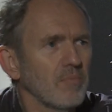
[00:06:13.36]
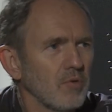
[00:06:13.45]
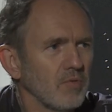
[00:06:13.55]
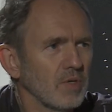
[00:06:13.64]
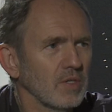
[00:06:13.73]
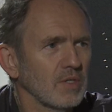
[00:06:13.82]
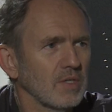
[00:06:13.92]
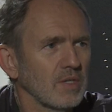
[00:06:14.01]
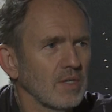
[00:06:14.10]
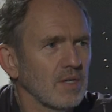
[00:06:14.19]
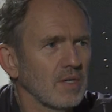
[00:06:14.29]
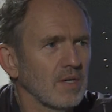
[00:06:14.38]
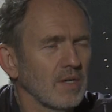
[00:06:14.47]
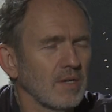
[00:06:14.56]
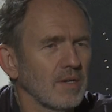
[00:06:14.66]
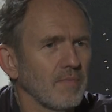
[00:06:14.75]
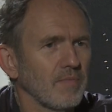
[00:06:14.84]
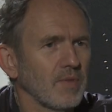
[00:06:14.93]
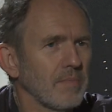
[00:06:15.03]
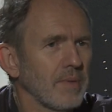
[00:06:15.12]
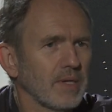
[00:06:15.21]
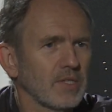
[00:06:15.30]
movies, the
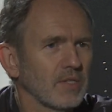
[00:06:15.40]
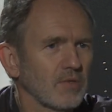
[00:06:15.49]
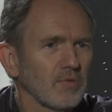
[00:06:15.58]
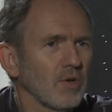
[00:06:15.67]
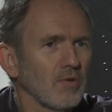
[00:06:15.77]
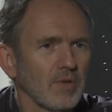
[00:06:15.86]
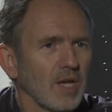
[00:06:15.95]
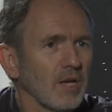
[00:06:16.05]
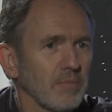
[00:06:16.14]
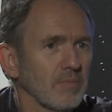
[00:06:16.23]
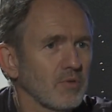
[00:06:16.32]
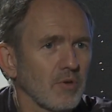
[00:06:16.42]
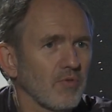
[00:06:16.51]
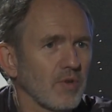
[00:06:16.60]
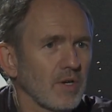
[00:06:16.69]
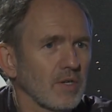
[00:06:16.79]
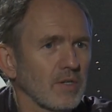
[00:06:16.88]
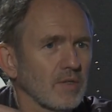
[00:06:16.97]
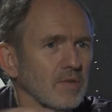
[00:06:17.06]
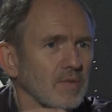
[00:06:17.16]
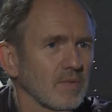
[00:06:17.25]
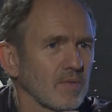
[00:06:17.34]
pictures could only help him so far.
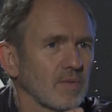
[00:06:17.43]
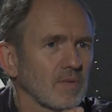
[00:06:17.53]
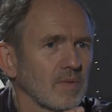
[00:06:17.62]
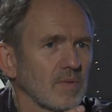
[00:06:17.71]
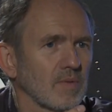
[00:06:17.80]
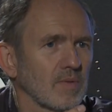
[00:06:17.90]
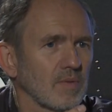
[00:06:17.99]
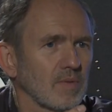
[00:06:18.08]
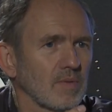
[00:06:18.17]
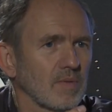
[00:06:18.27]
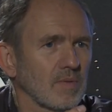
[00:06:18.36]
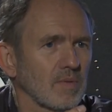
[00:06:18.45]
Mm